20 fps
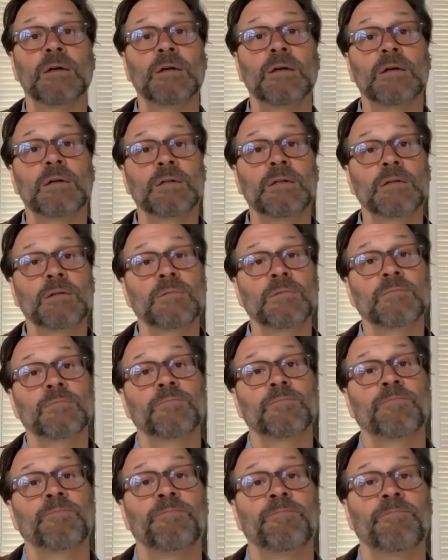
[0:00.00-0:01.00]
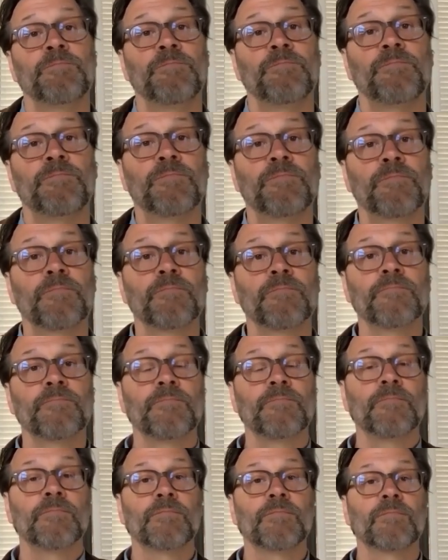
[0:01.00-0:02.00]

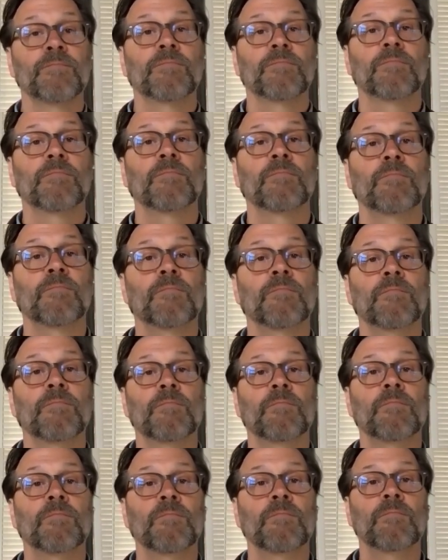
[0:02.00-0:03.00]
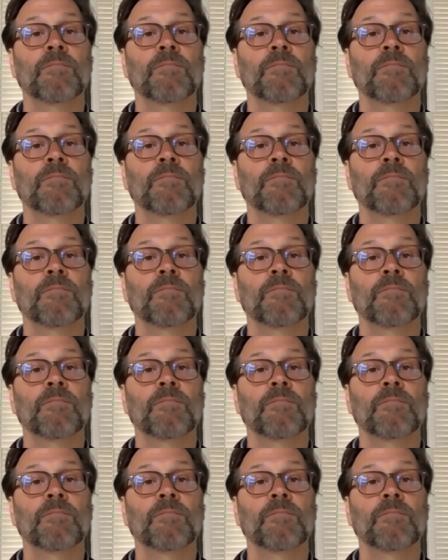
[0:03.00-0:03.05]
(not speaking)